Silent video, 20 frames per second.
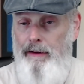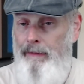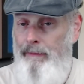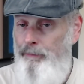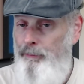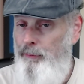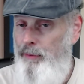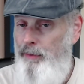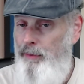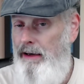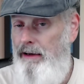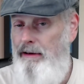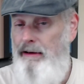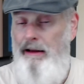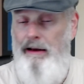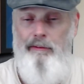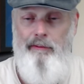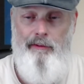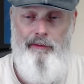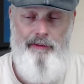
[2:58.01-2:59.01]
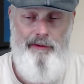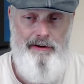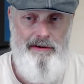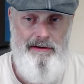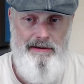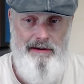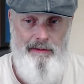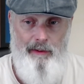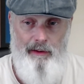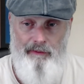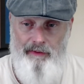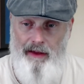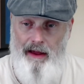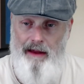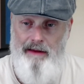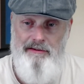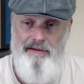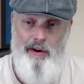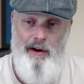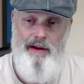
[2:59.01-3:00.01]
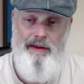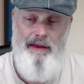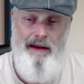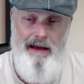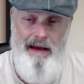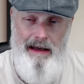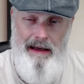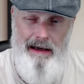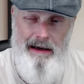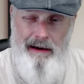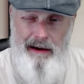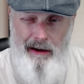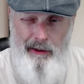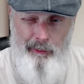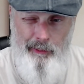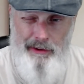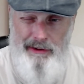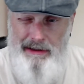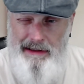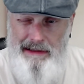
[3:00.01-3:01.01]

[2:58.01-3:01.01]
but it had a dented refrigerator. So I think he ended up with